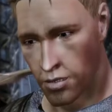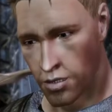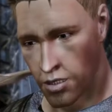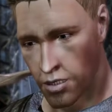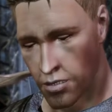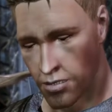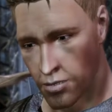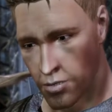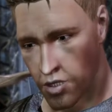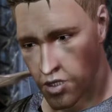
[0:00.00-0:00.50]

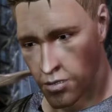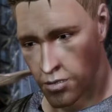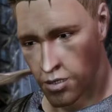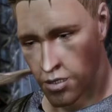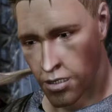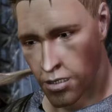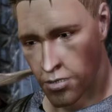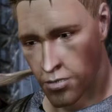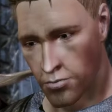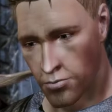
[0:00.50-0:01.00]
and that
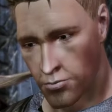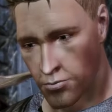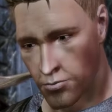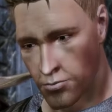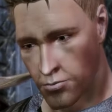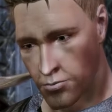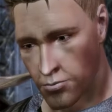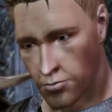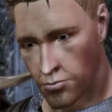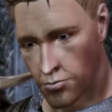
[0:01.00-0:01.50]
one day
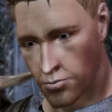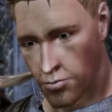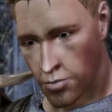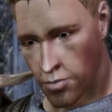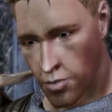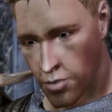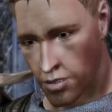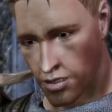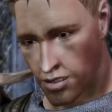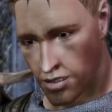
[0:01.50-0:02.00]

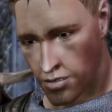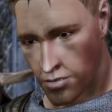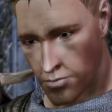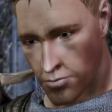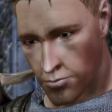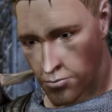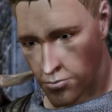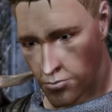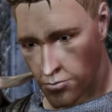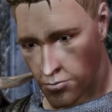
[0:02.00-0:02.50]

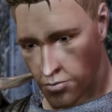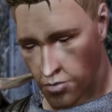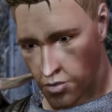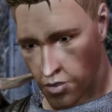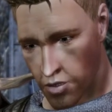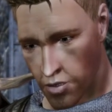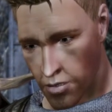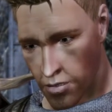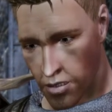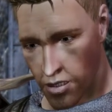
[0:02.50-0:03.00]
we
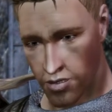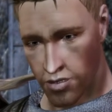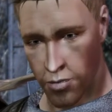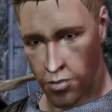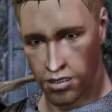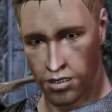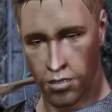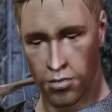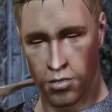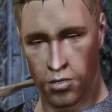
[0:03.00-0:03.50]
shall
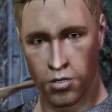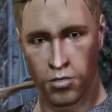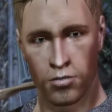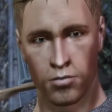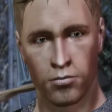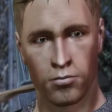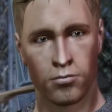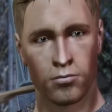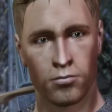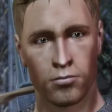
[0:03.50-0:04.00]
join you.